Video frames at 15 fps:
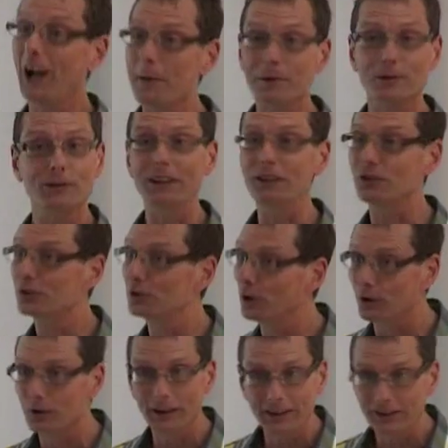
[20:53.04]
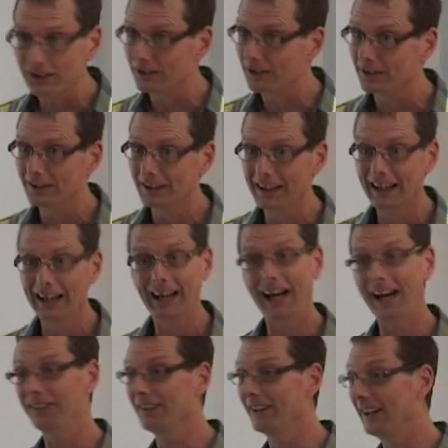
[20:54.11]
I'm a rich tourist
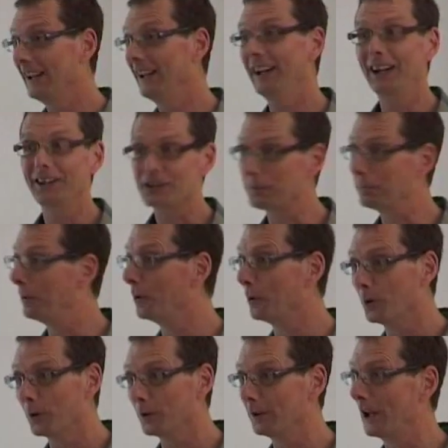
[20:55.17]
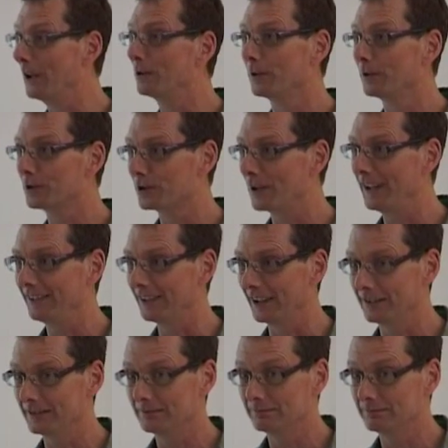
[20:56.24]
and it's a poor local trader.